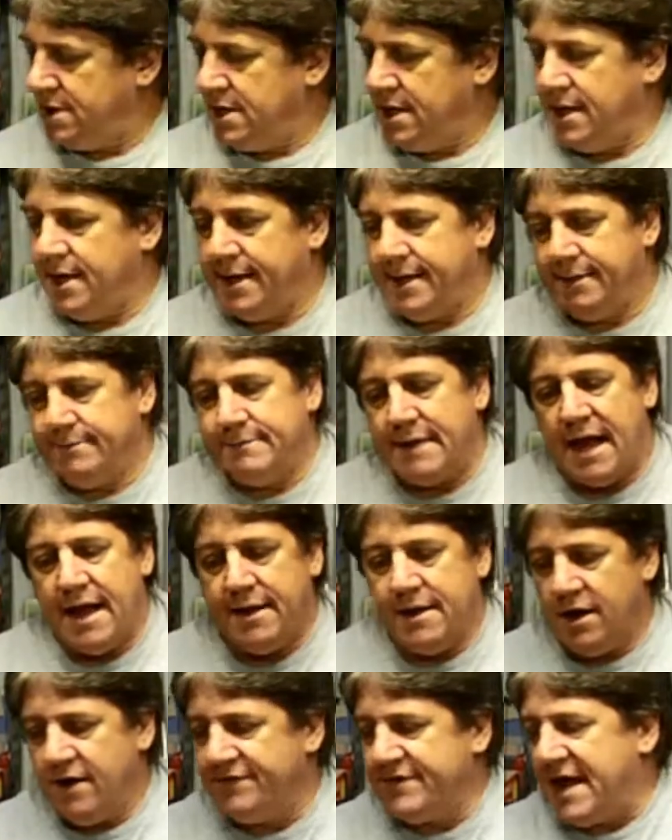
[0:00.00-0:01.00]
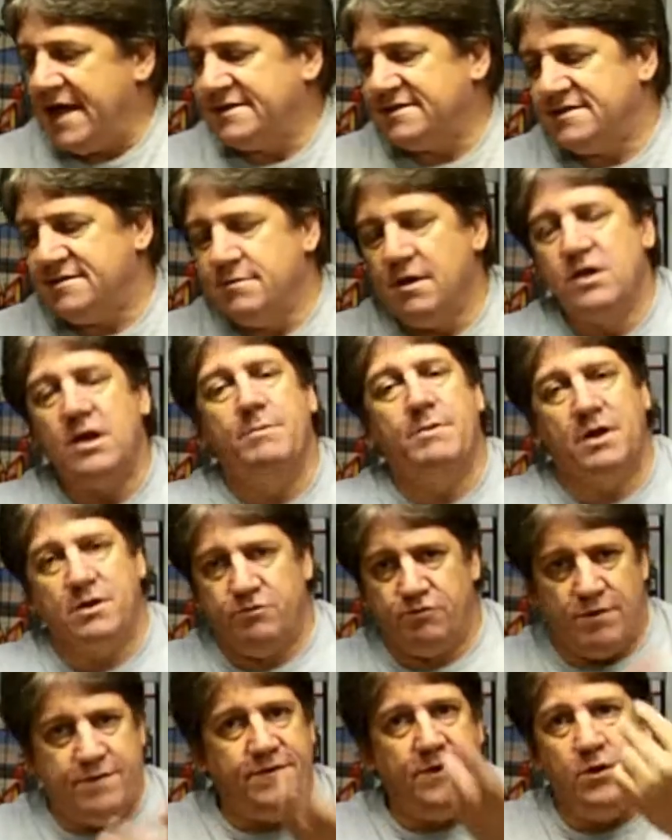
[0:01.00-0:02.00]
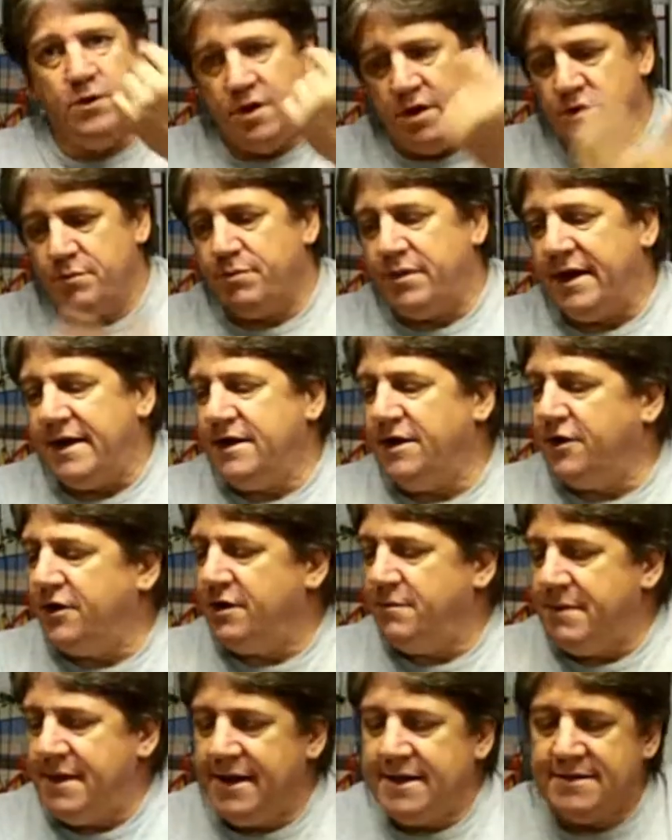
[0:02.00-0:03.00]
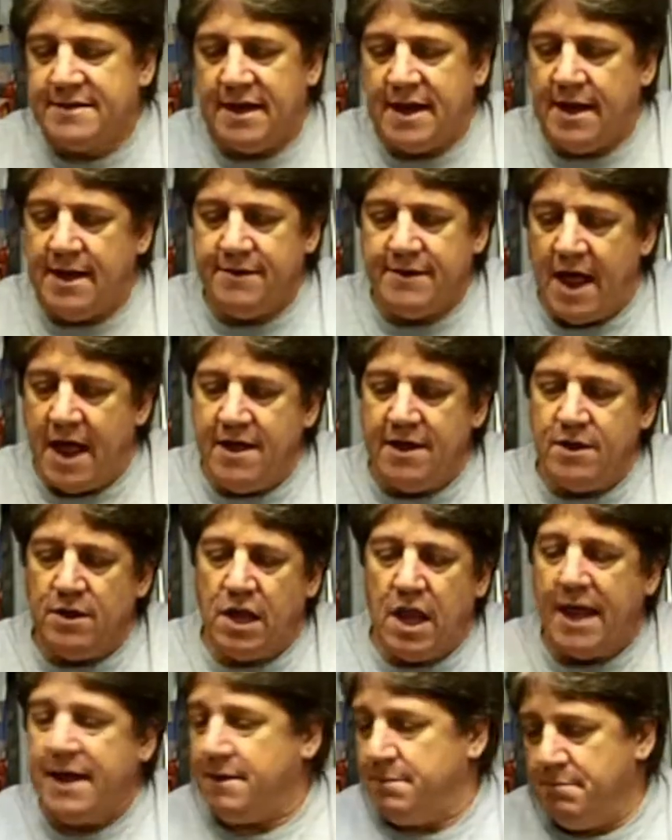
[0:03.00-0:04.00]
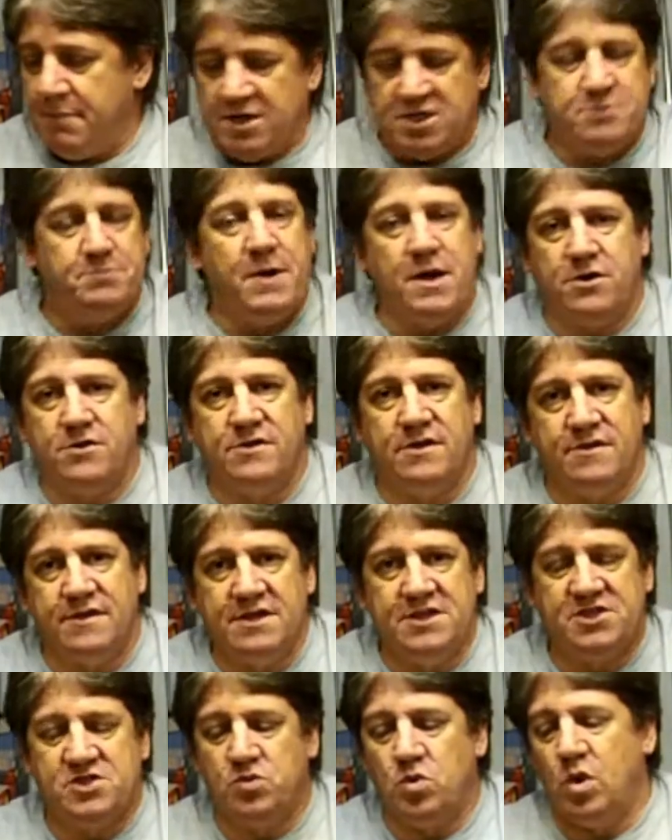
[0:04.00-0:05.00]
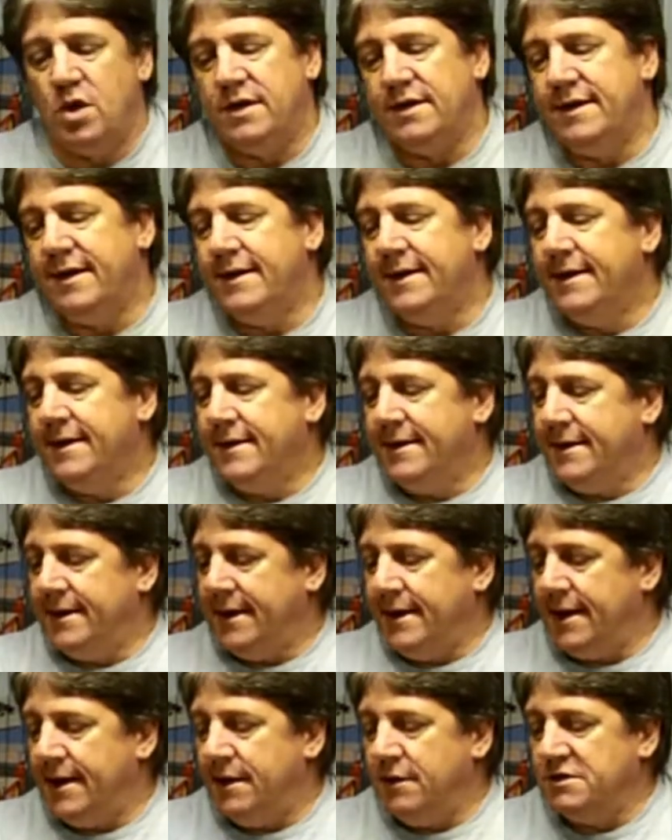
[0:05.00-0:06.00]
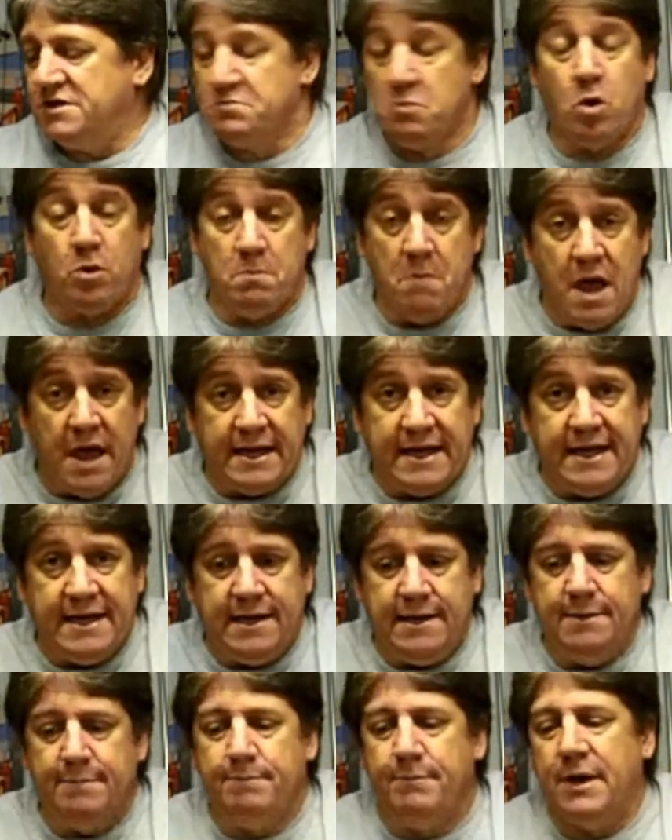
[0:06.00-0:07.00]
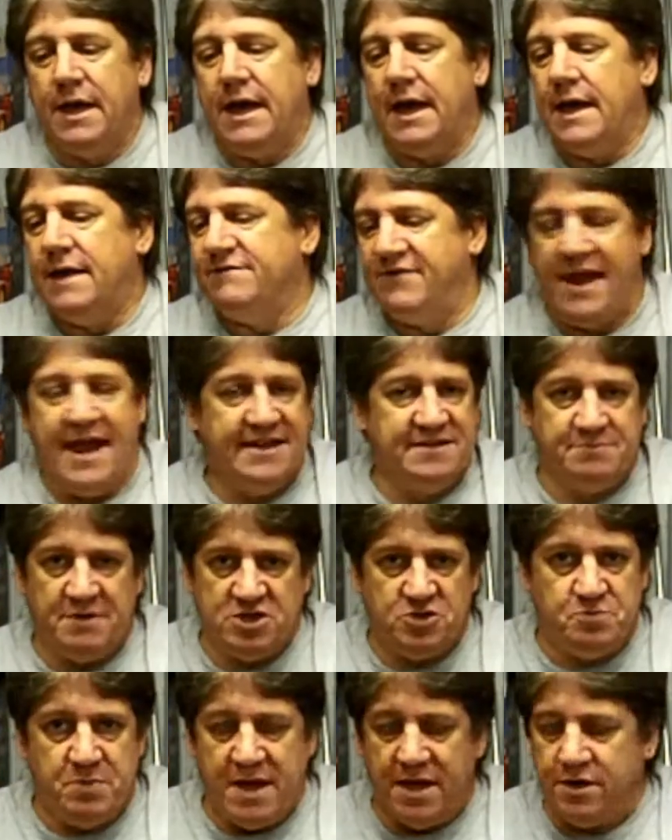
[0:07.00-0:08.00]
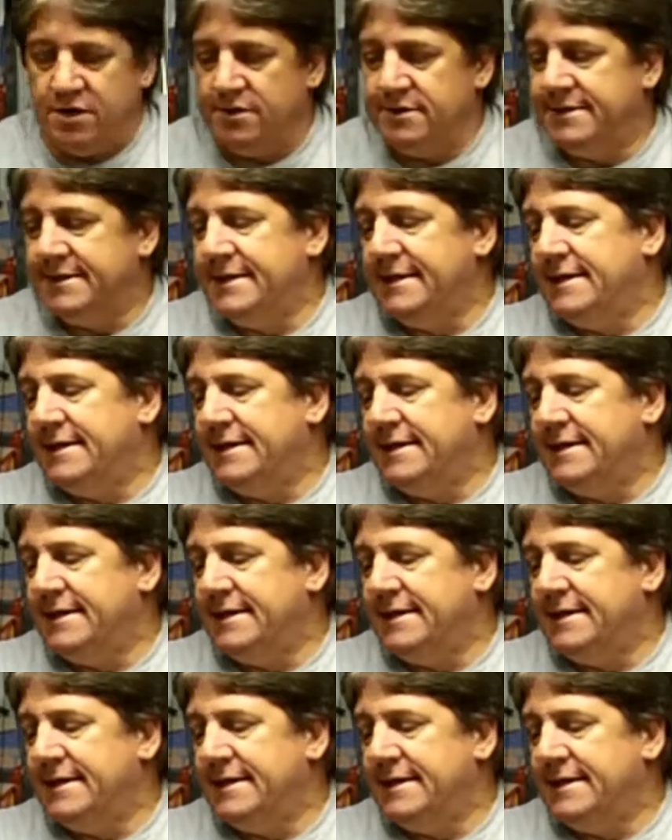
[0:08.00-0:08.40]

I've got some other. I'm going to review another plane here in a minute that I like much better than this one. It was more money, but flies much better.